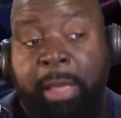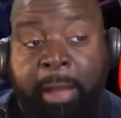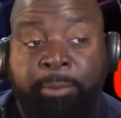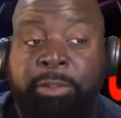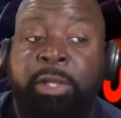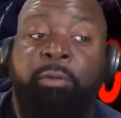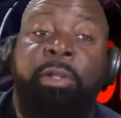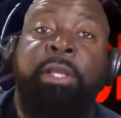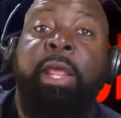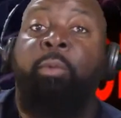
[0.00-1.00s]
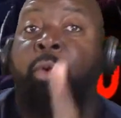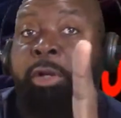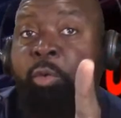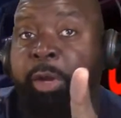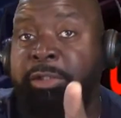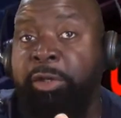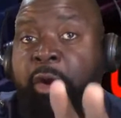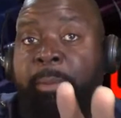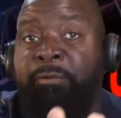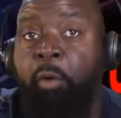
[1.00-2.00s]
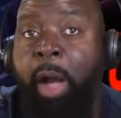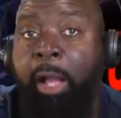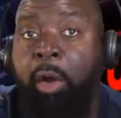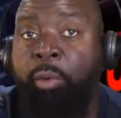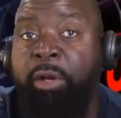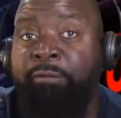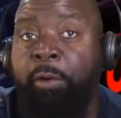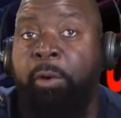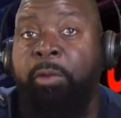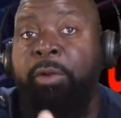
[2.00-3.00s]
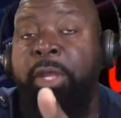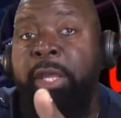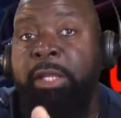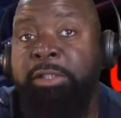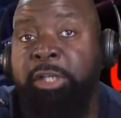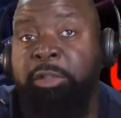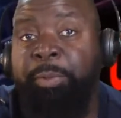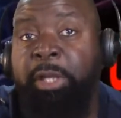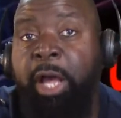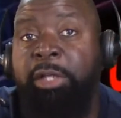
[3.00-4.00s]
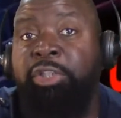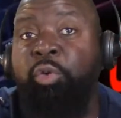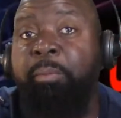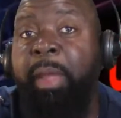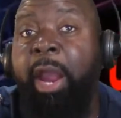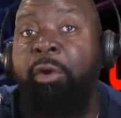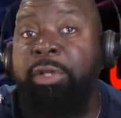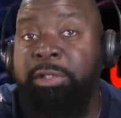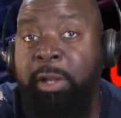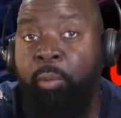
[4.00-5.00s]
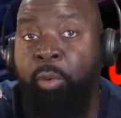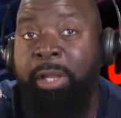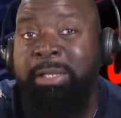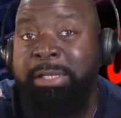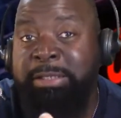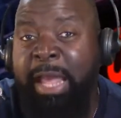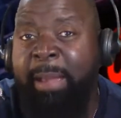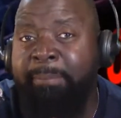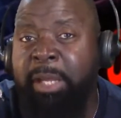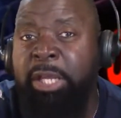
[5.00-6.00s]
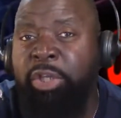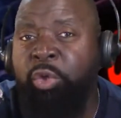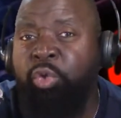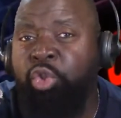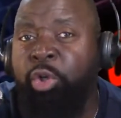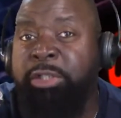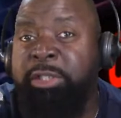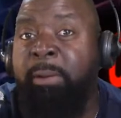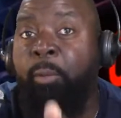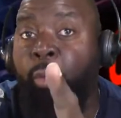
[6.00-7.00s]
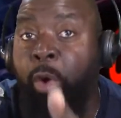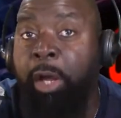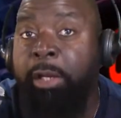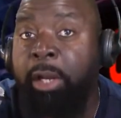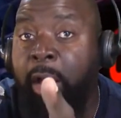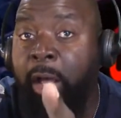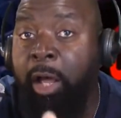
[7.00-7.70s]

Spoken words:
I'm just going to leave that one question there before I go any further. Just because you marry someone, does that mean you trust them 100%?